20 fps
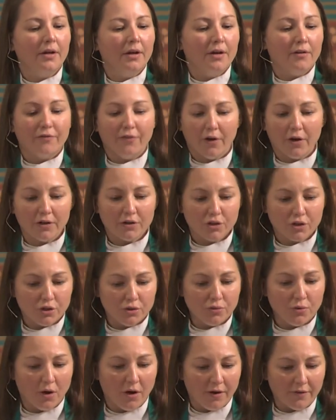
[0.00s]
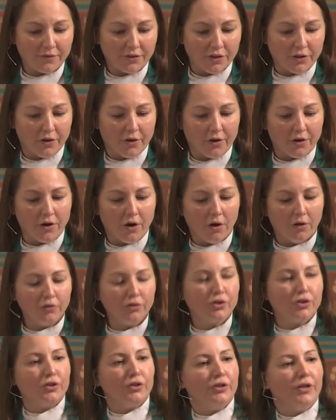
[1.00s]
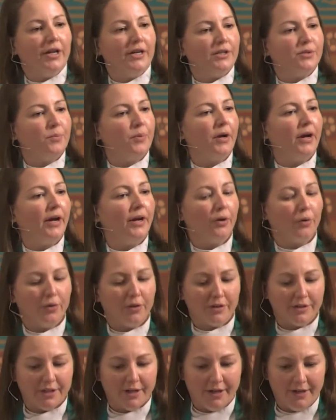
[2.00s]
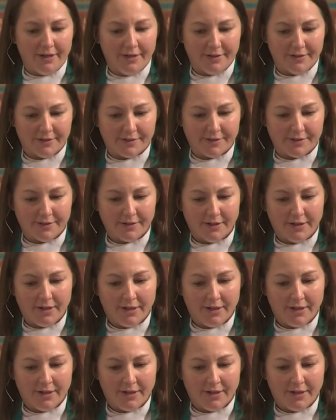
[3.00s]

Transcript: Far too often, our culture has prioritized